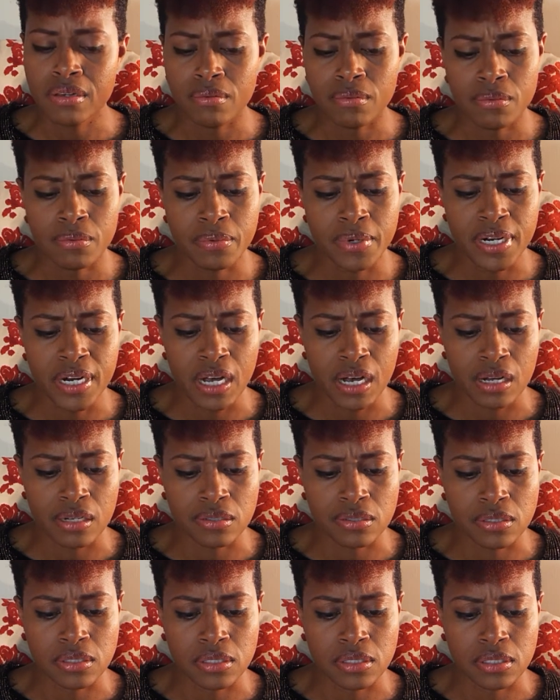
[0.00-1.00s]
What
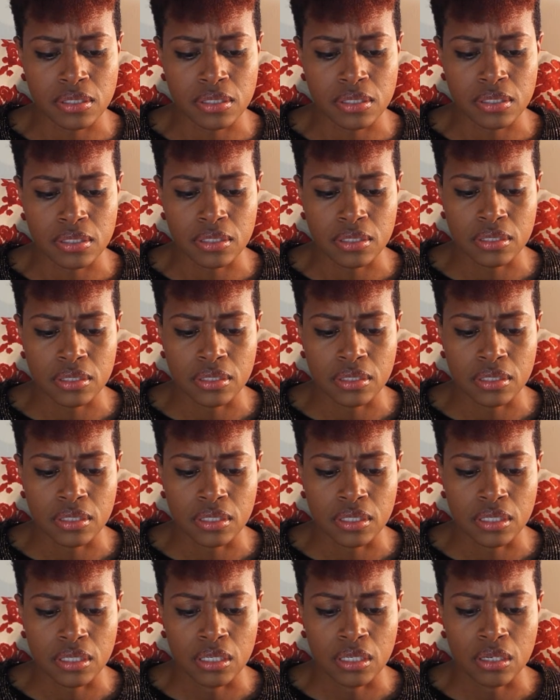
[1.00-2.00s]
else?
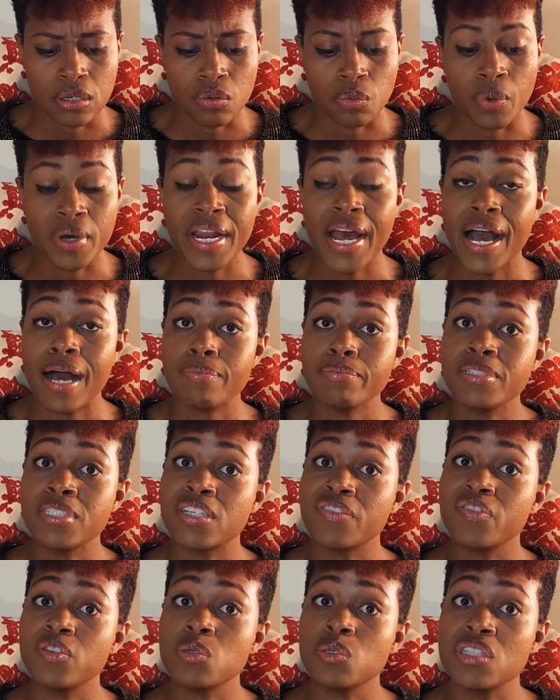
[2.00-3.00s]
What happens
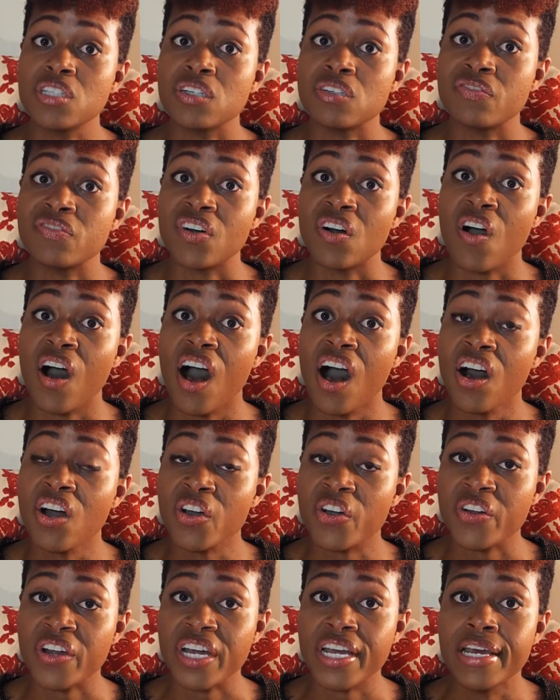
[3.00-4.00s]
if you still feel
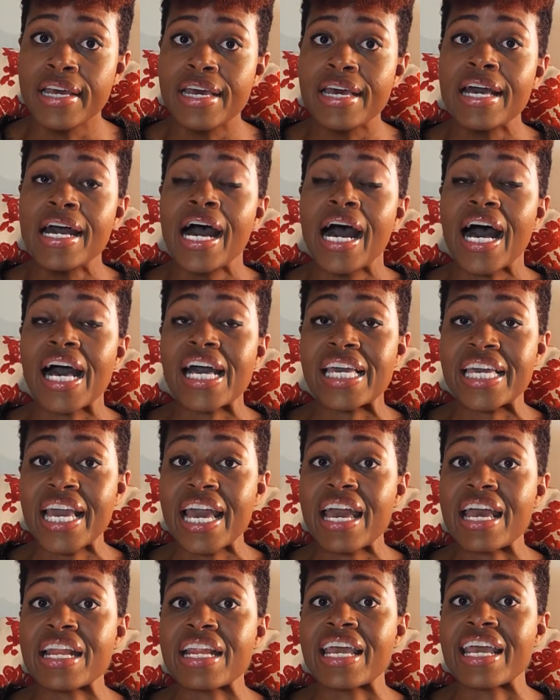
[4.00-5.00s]
hungry?
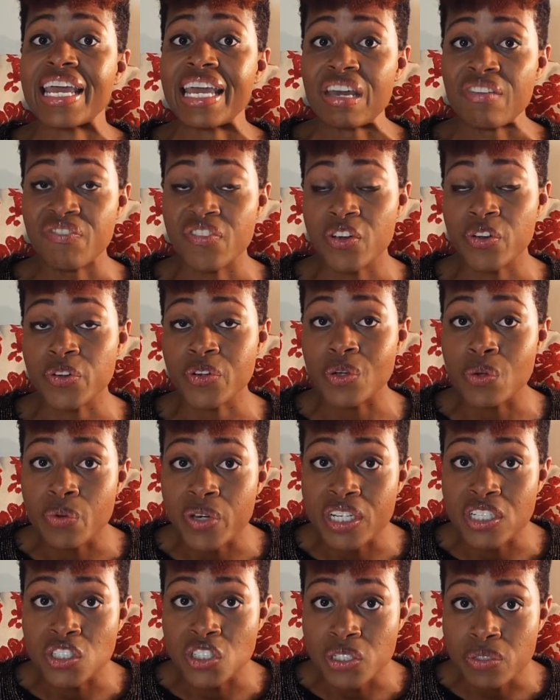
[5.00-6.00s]
Again, if you're
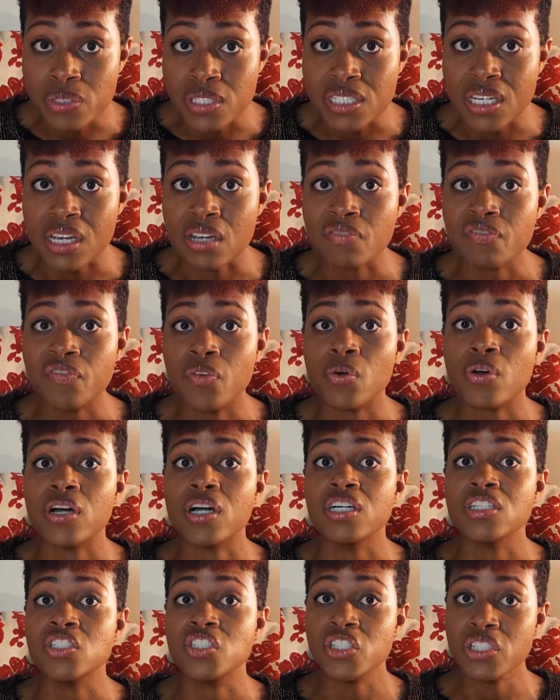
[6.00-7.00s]
doing juicing for
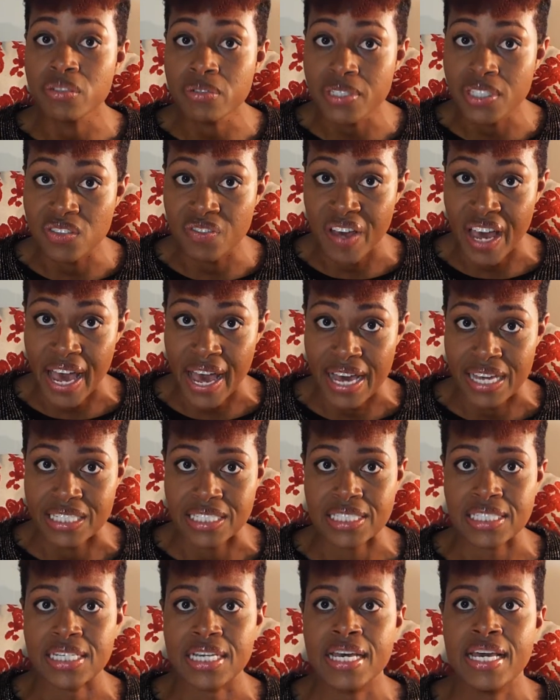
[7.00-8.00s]
a juice
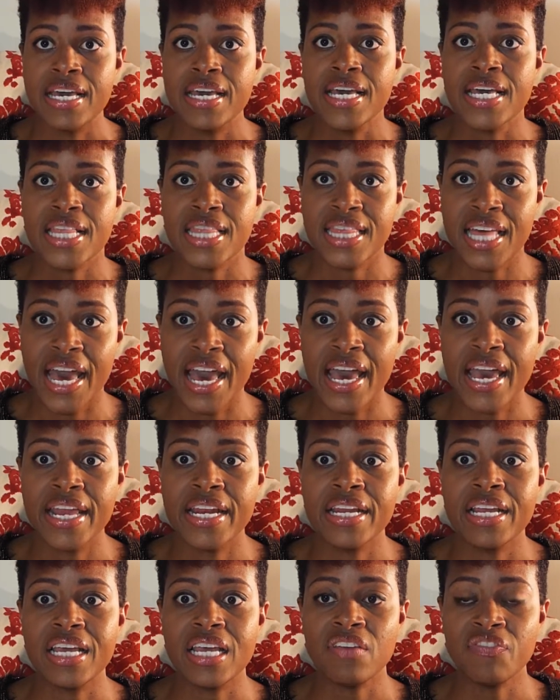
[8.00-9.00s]
fast,
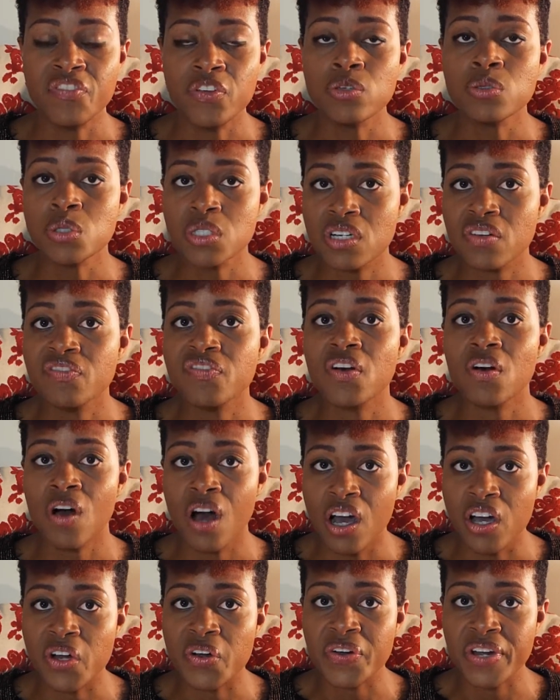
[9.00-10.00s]
then if you still feel
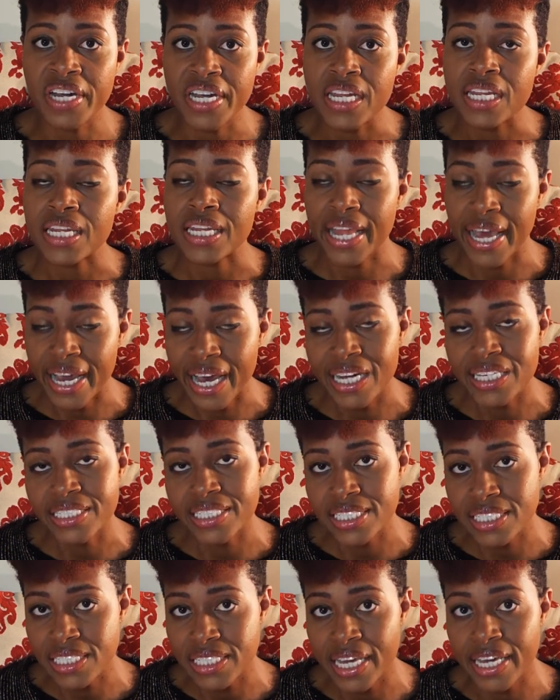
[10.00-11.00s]
hungry, like I
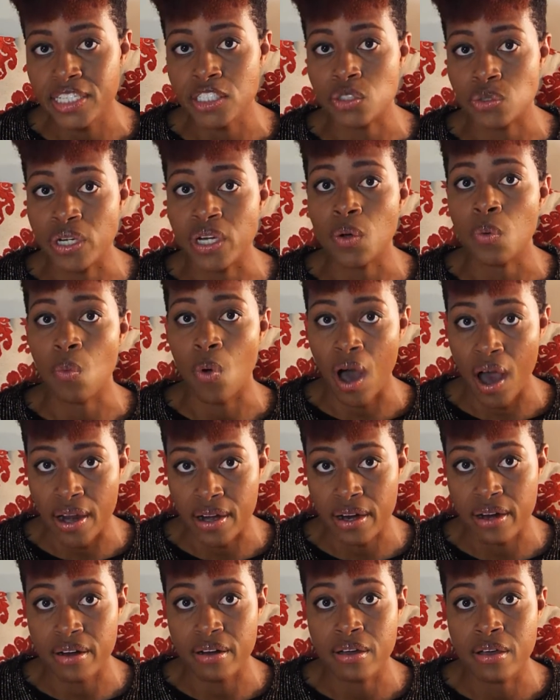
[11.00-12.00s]
just said, drink
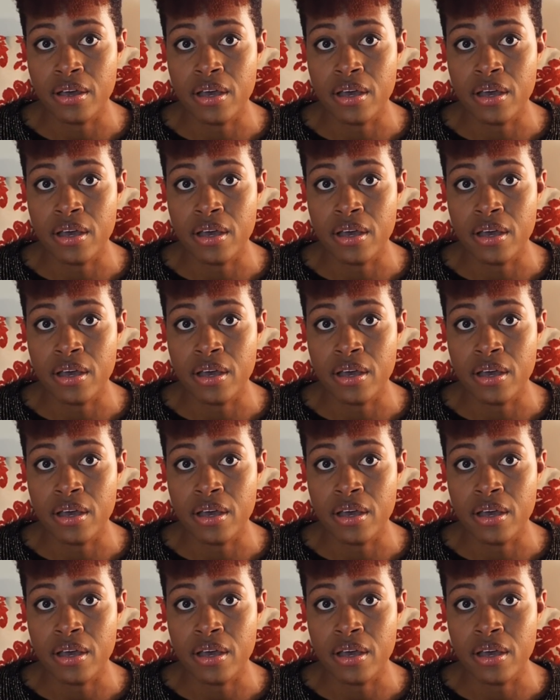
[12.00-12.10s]
water.